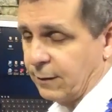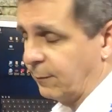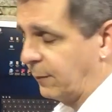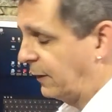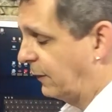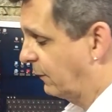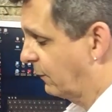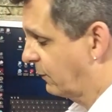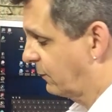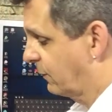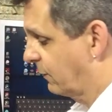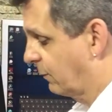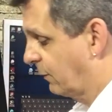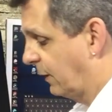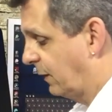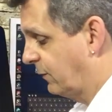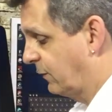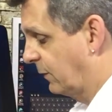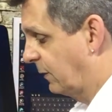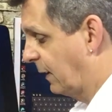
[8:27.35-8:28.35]
I mean, there's a
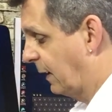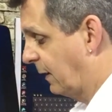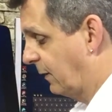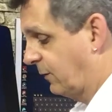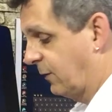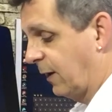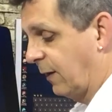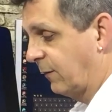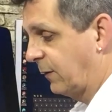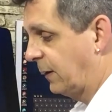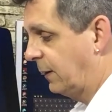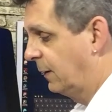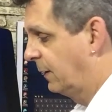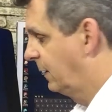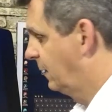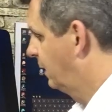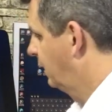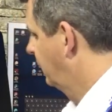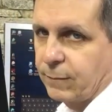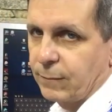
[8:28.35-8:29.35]
reason that it's heavy.
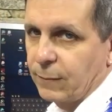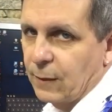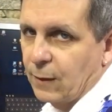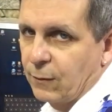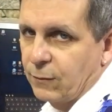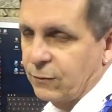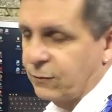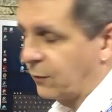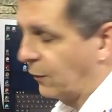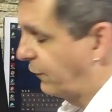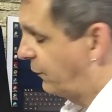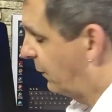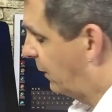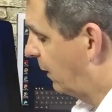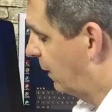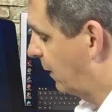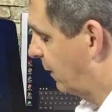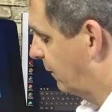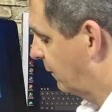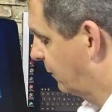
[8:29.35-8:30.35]
So
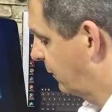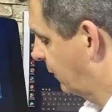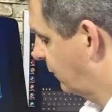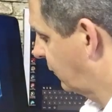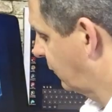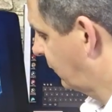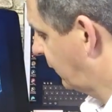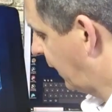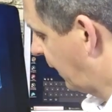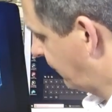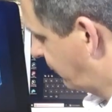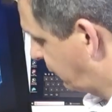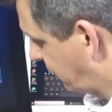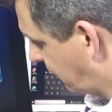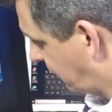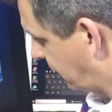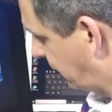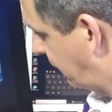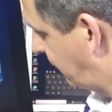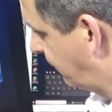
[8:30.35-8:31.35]
far, this is
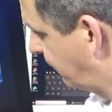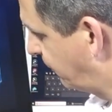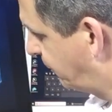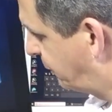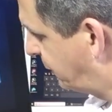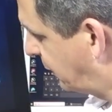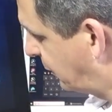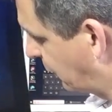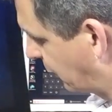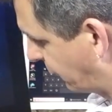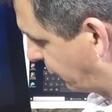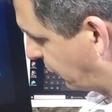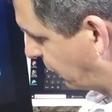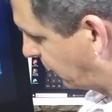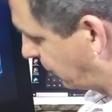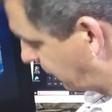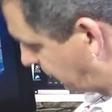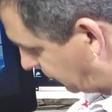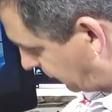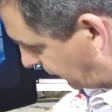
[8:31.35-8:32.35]
absolutely
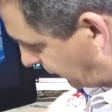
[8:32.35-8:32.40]
beautiful.